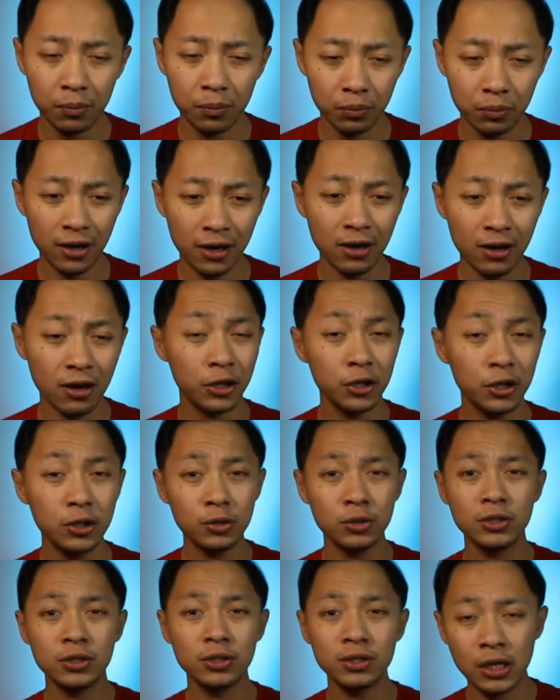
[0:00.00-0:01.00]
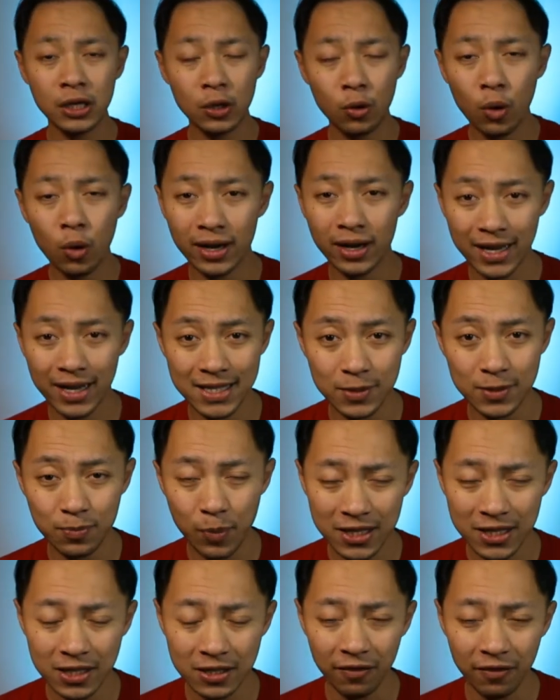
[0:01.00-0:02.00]
They are usually quite
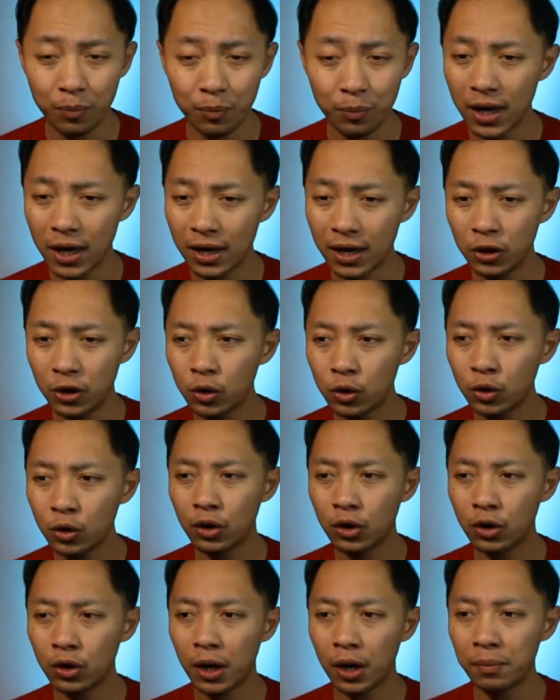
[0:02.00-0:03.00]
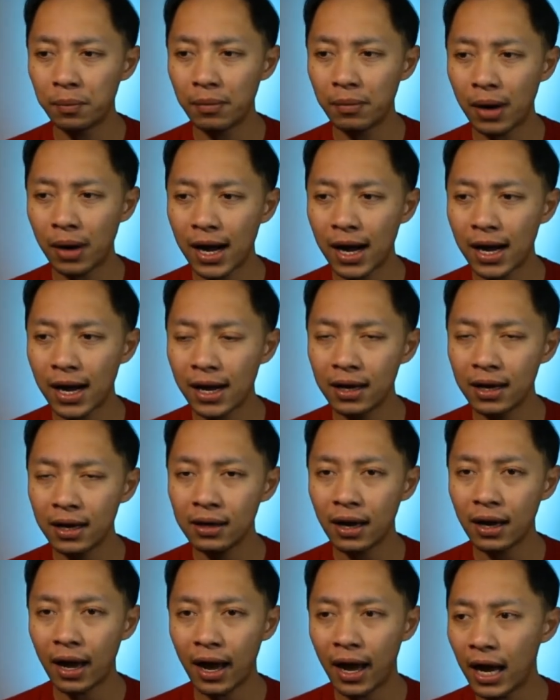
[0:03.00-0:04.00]
expensive, but you could,
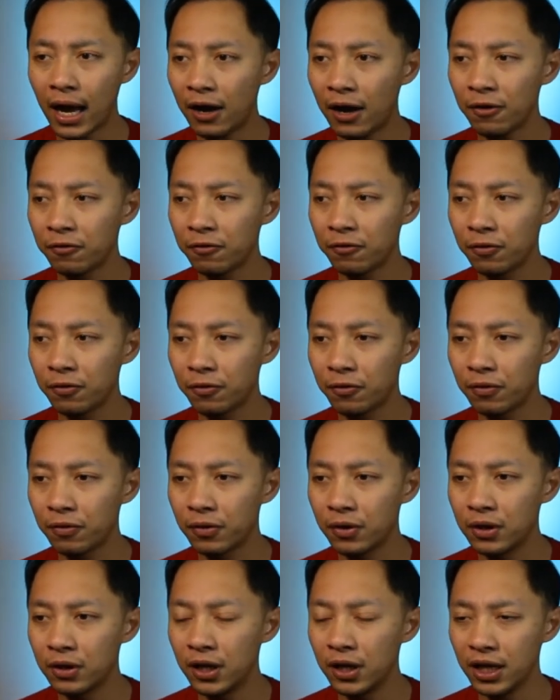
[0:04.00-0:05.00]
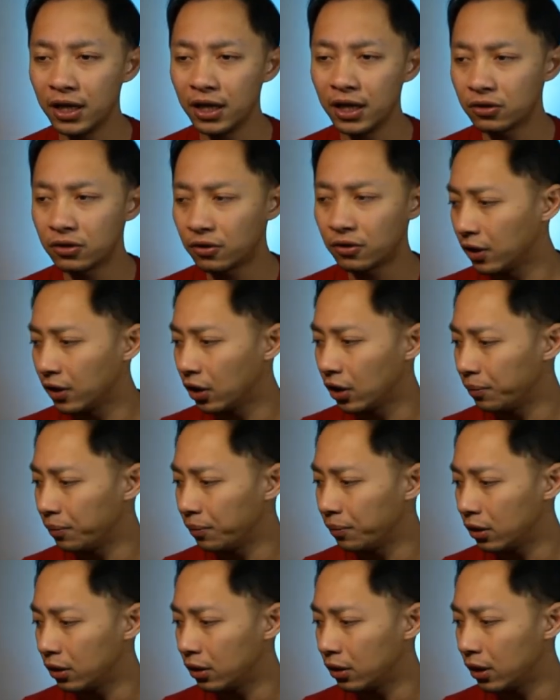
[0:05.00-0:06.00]
I have the
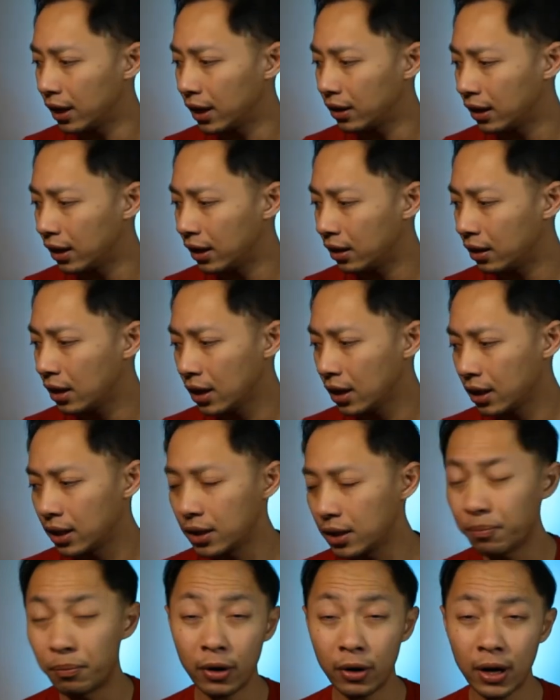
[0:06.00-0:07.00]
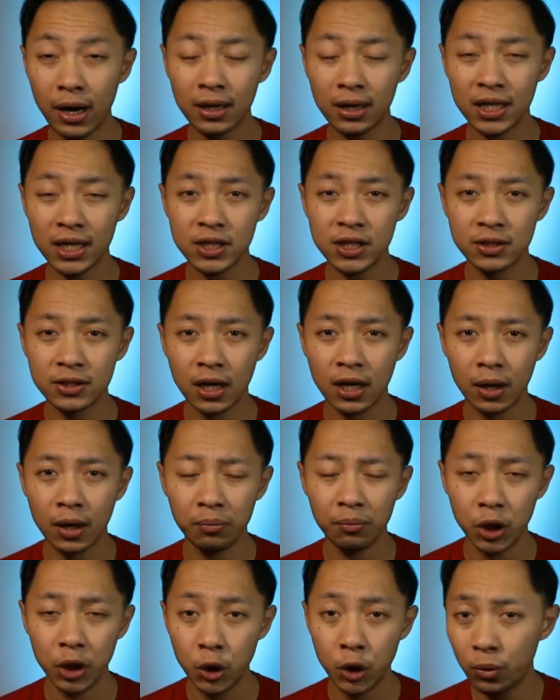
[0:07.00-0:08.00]
intervalometer. I think the brand is
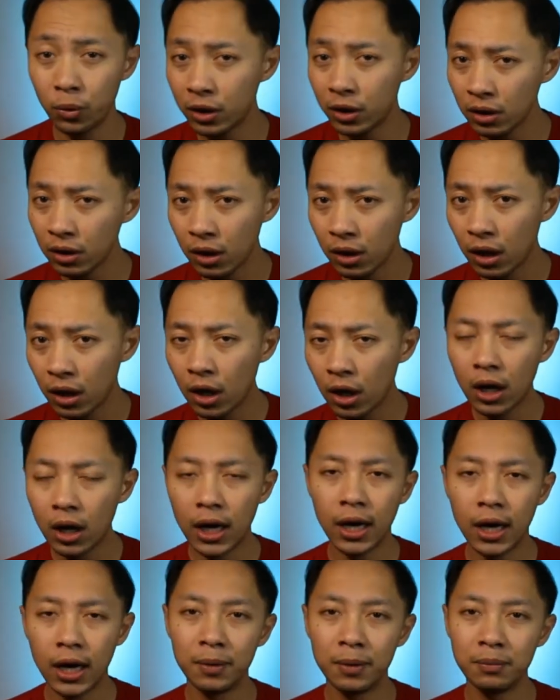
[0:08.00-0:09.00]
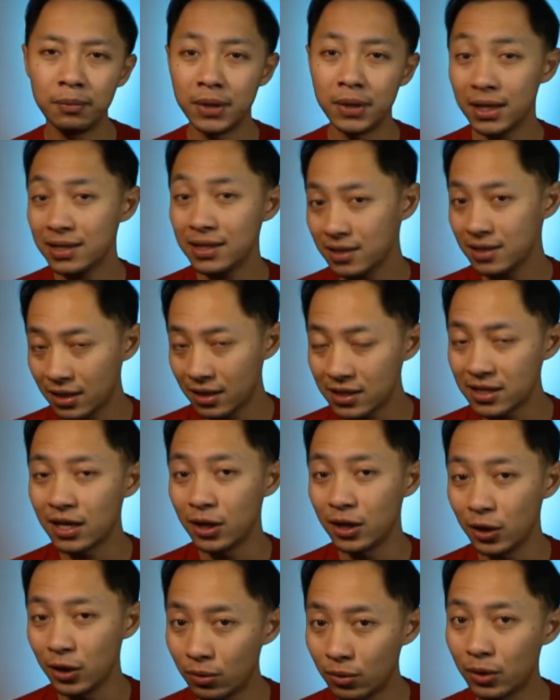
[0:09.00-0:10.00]
newer. Yes, it is a
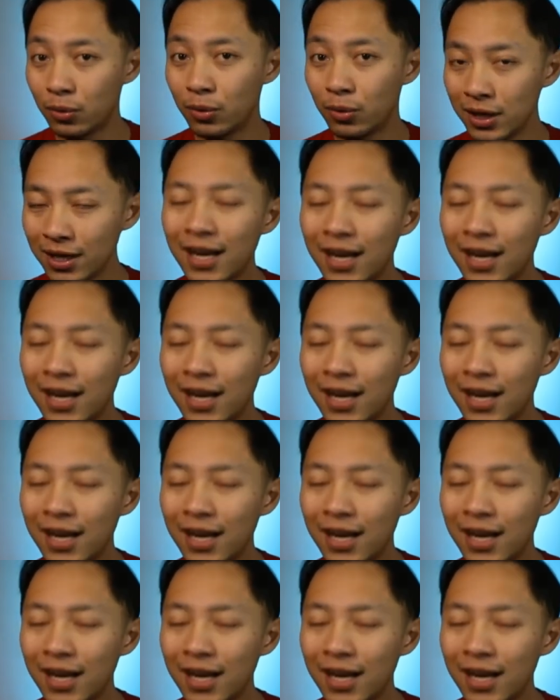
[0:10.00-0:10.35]
newer one.